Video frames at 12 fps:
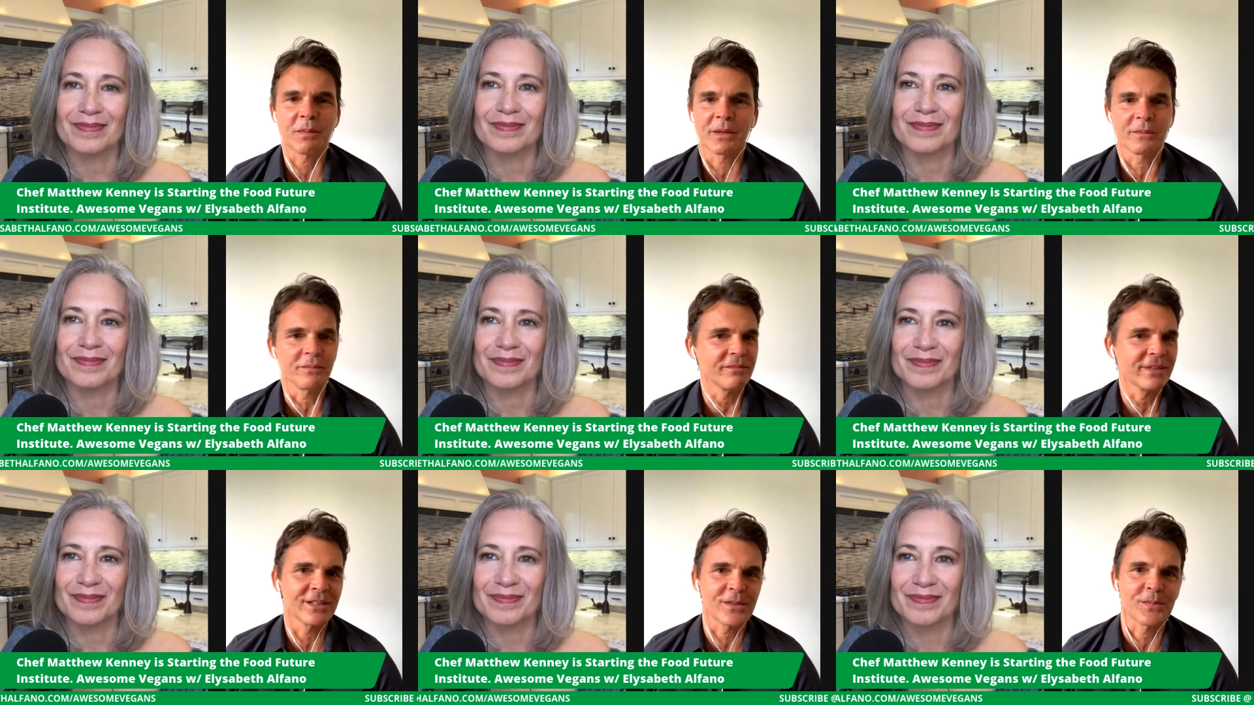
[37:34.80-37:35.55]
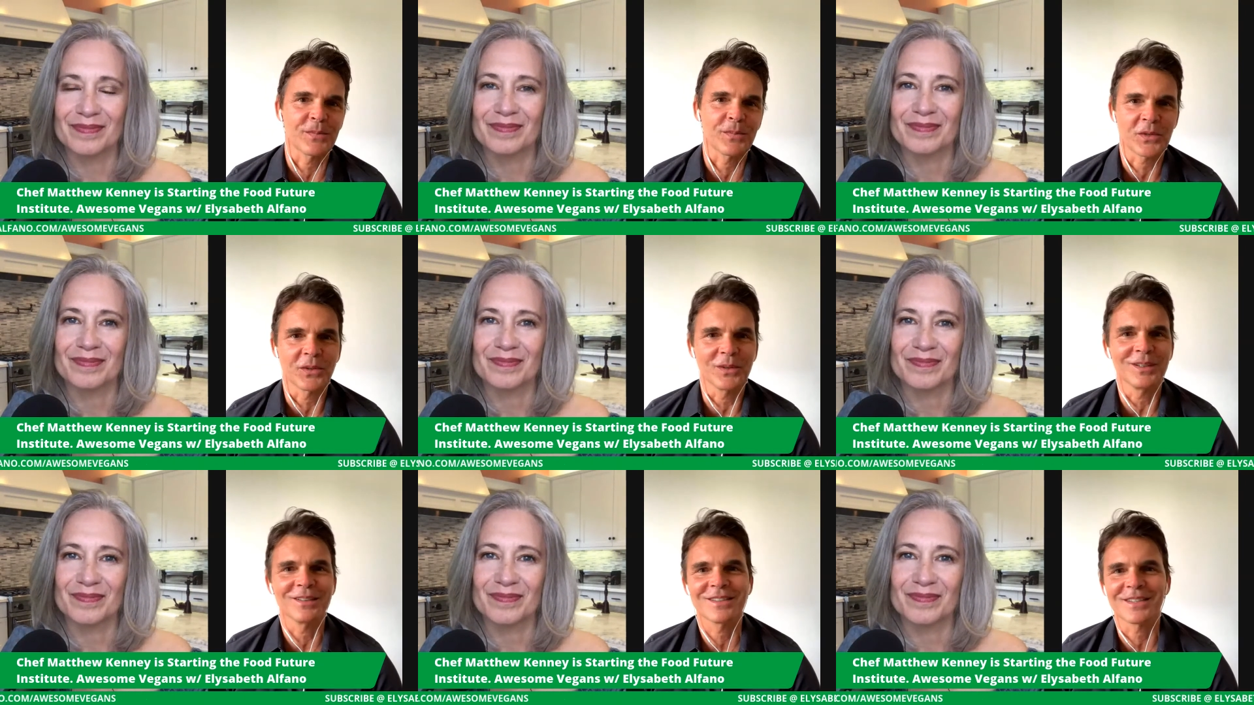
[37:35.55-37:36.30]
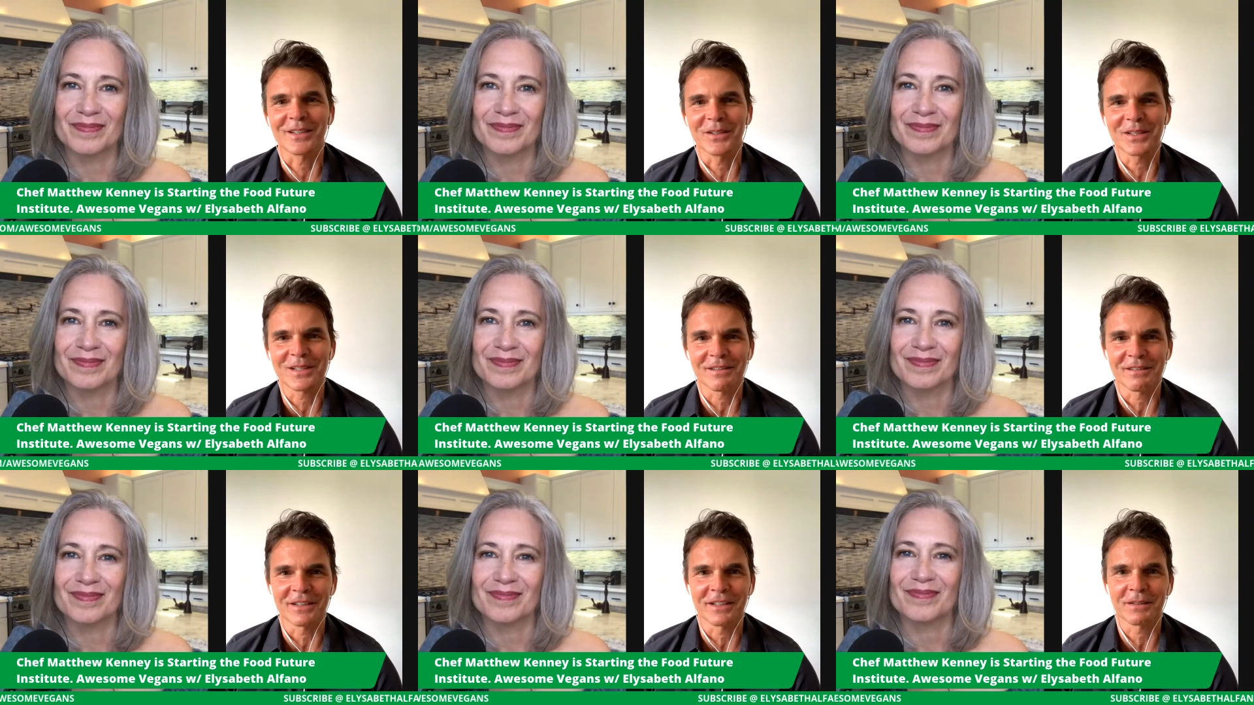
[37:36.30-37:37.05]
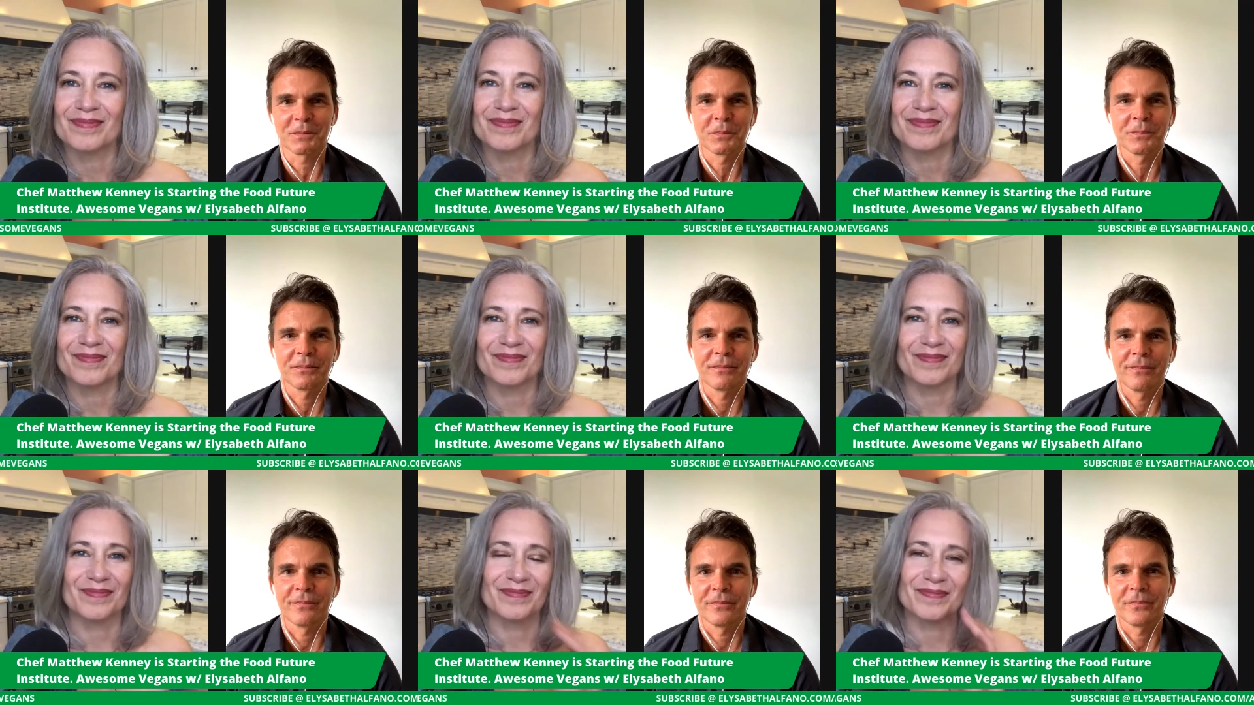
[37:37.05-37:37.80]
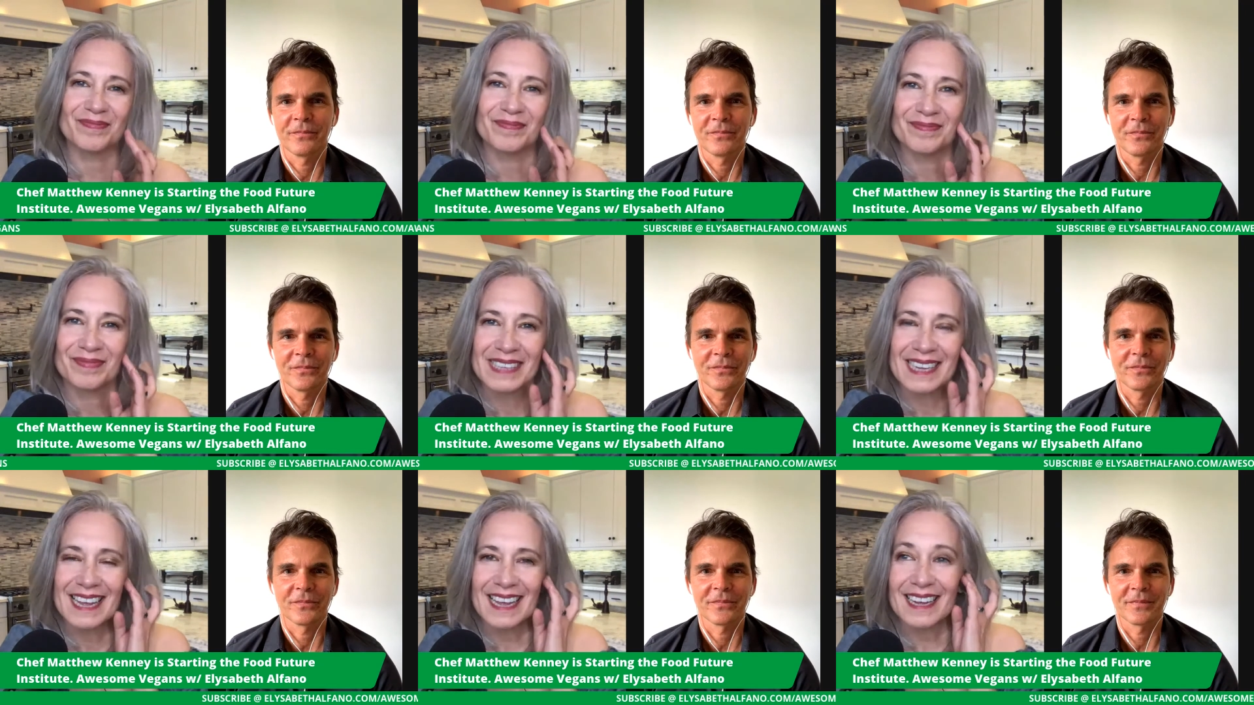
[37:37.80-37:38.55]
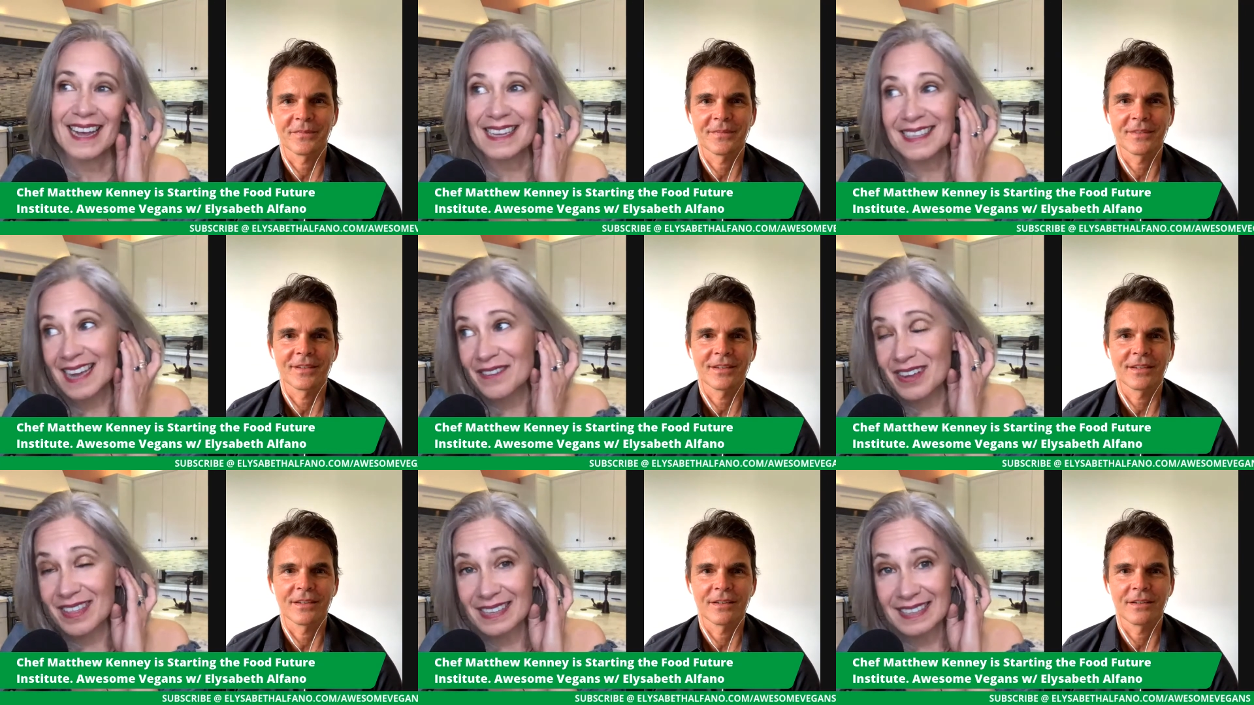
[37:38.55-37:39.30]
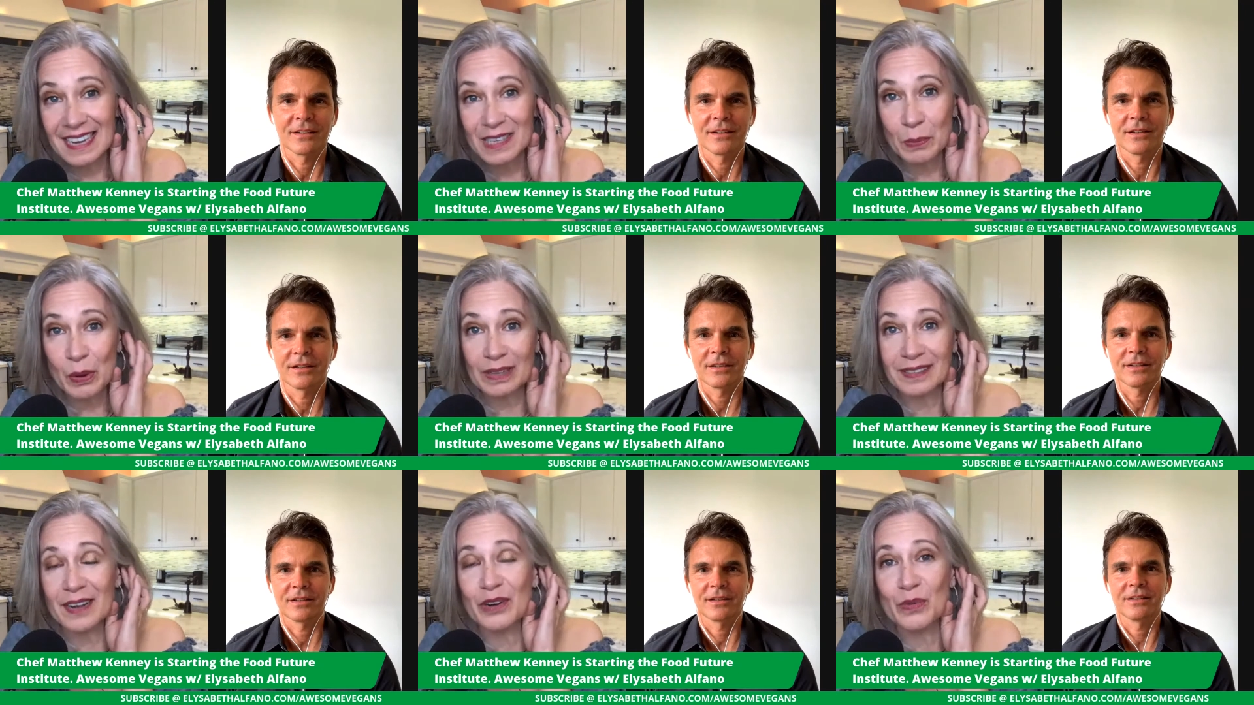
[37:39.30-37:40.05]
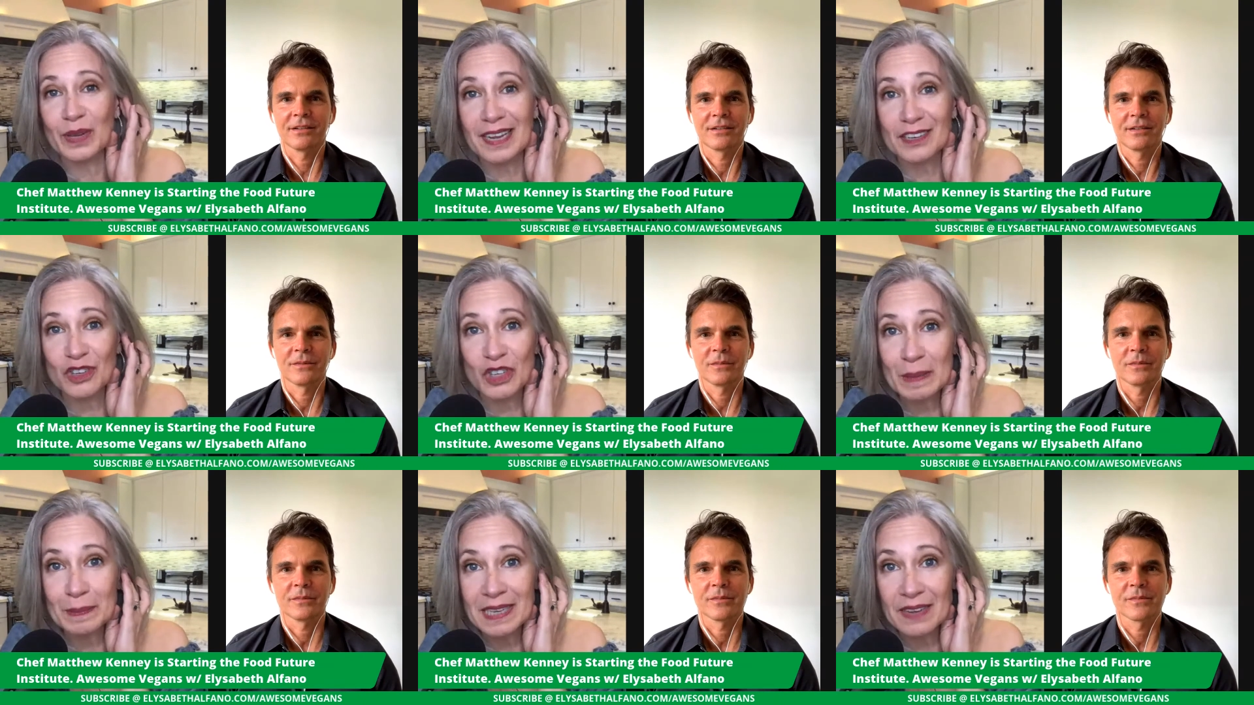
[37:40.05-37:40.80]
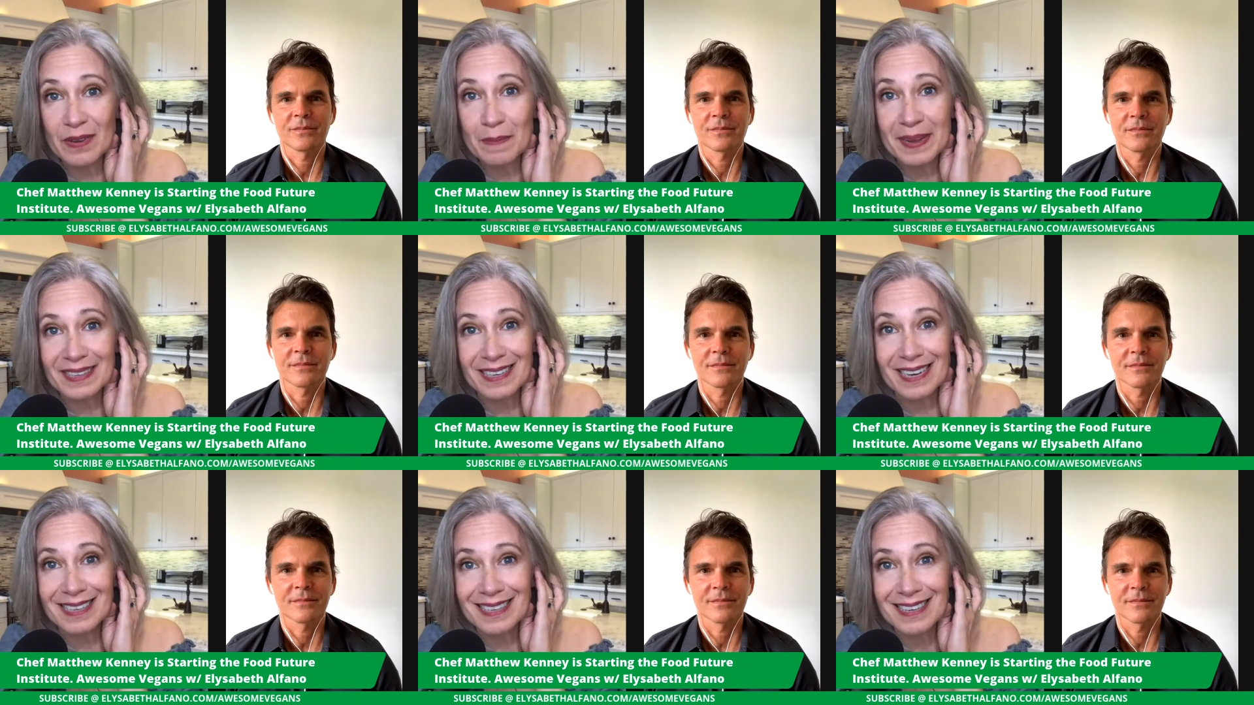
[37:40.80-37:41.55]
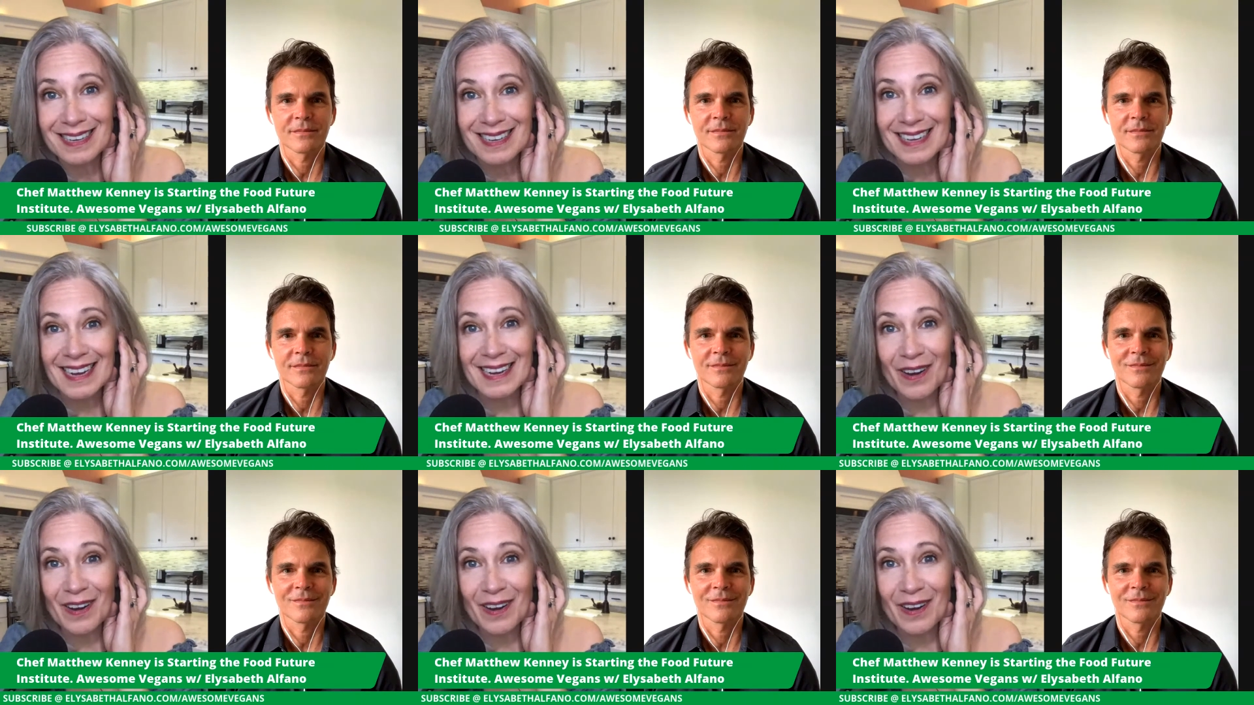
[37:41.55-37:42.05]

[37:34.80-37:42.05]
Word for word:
Speaker 1: about interpersonal skills, I think.
Speaker 2: Mm-hmm. Yes, everything does boil down to relationships, even business. It